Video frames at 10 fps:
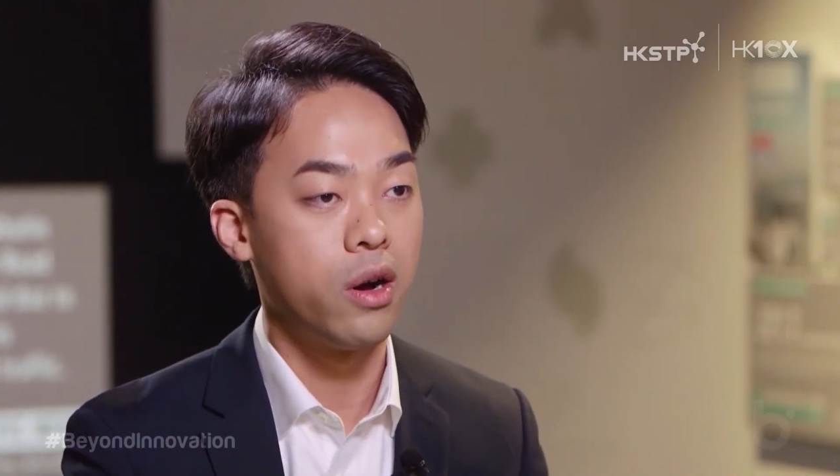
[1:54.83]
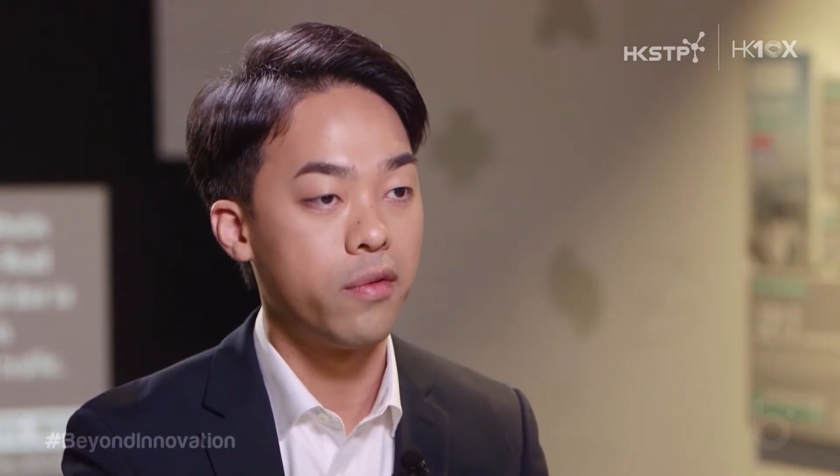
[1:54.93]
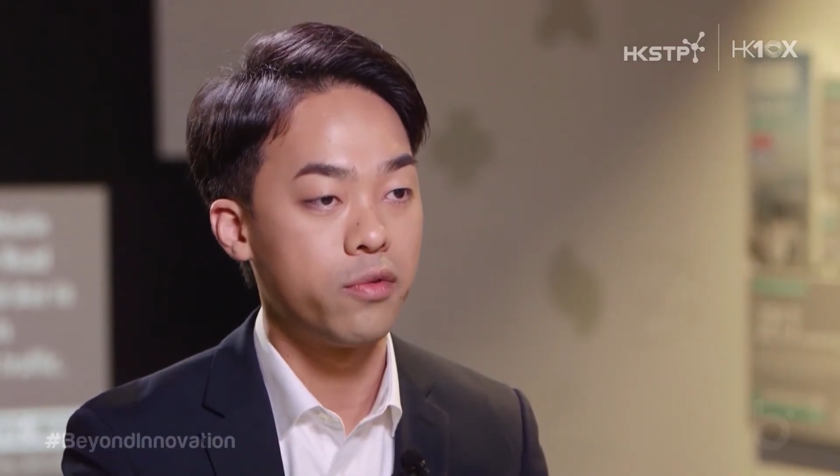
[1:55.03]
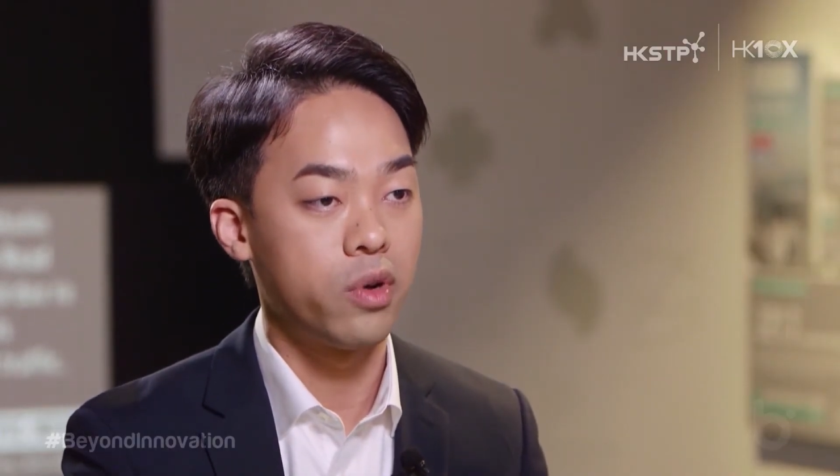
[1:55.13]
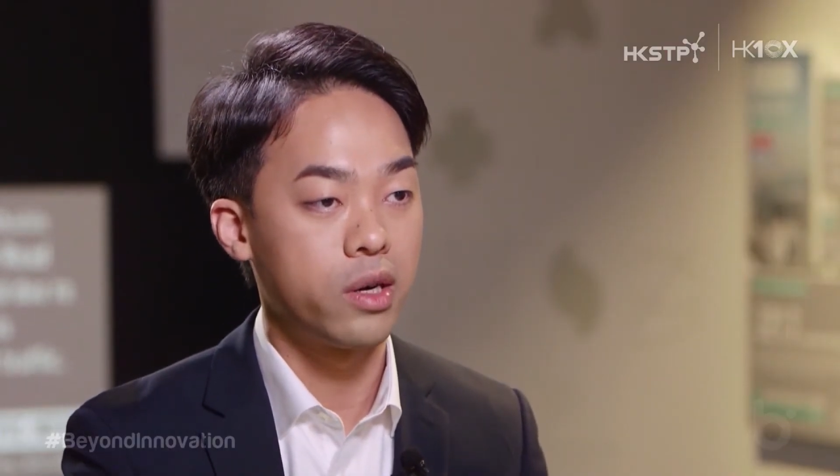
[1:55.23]

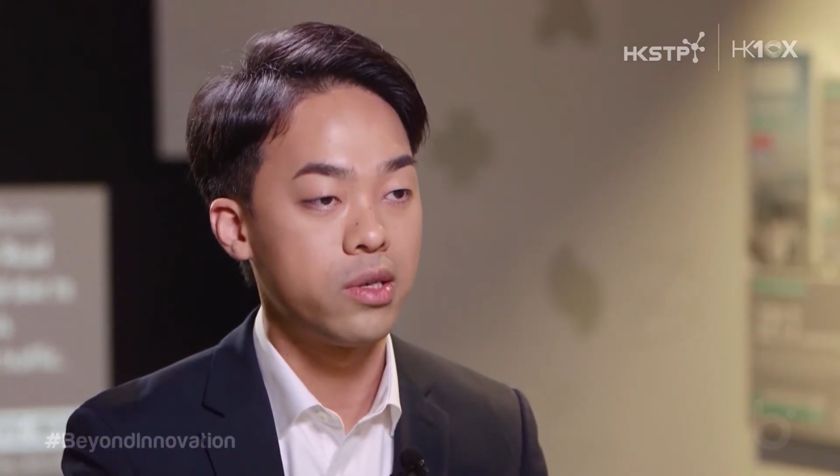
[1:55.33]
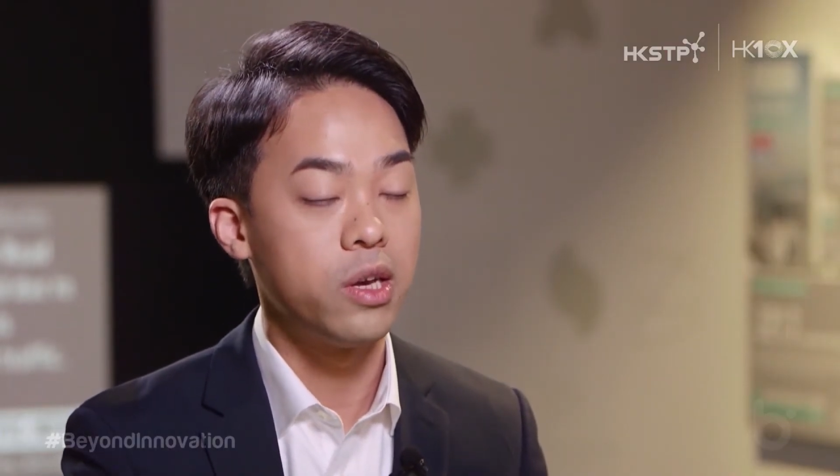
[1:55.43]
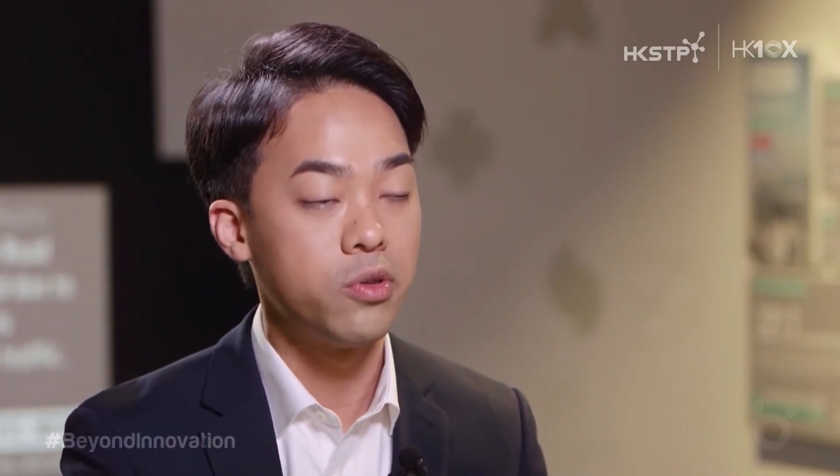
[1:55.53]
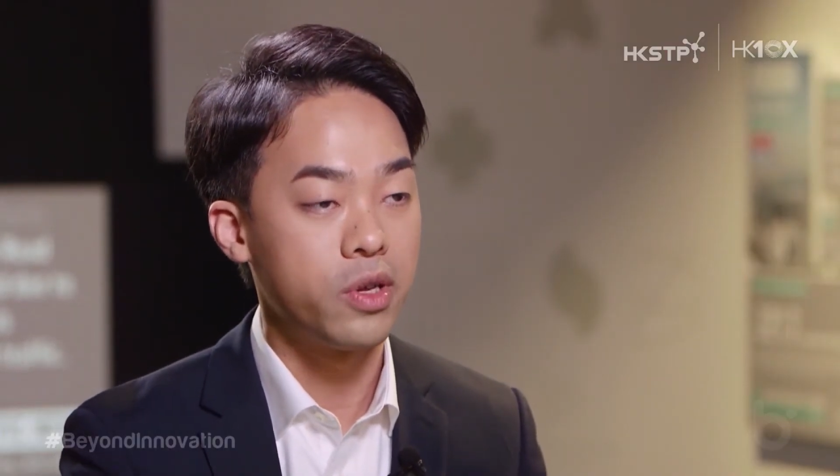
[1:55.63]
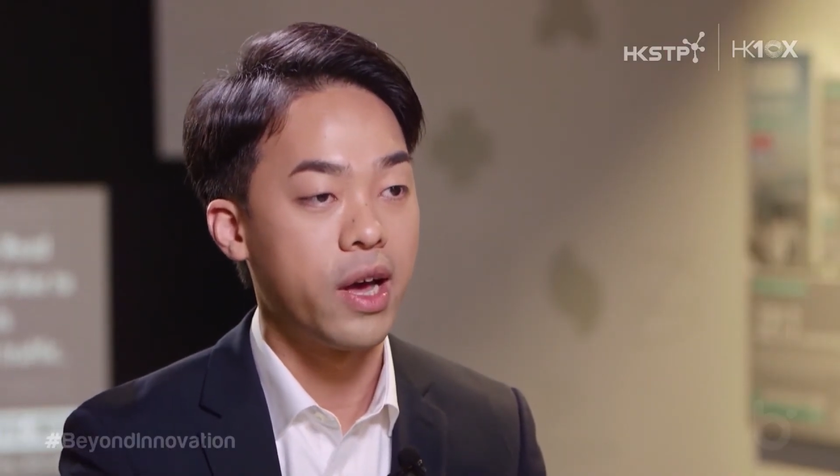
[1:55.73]
of drugs
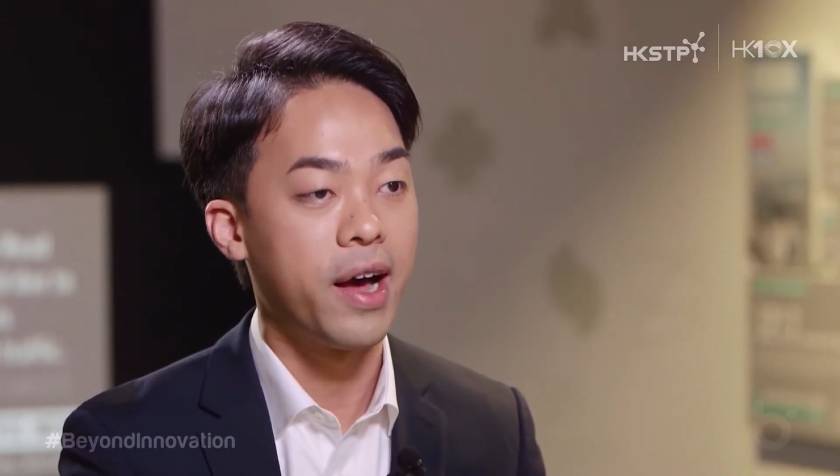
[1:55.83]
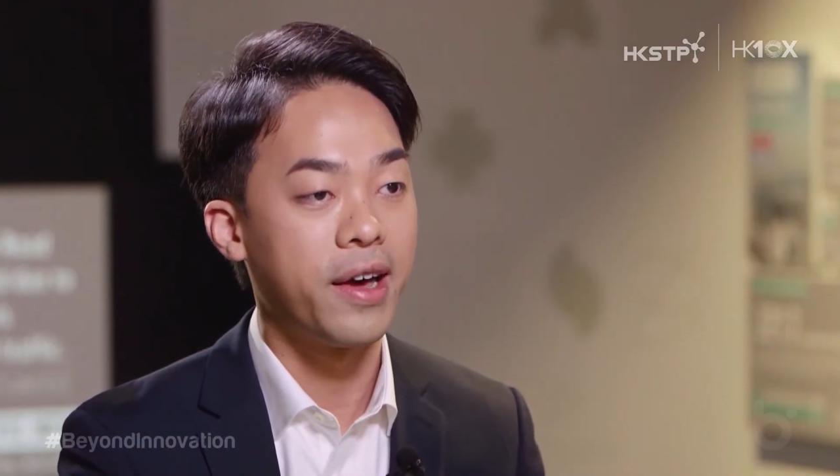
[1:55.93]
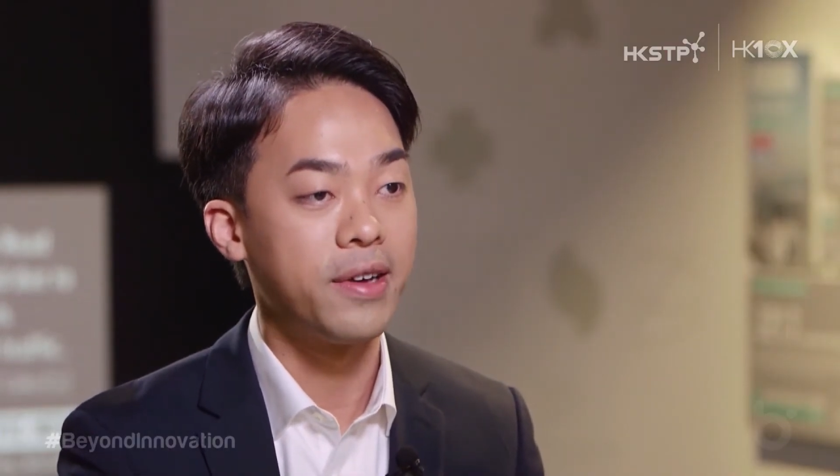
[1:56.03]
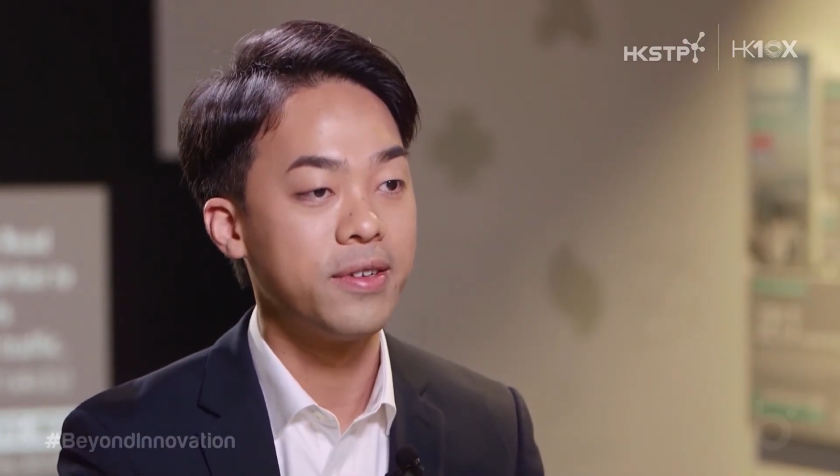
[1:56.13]
into the eye.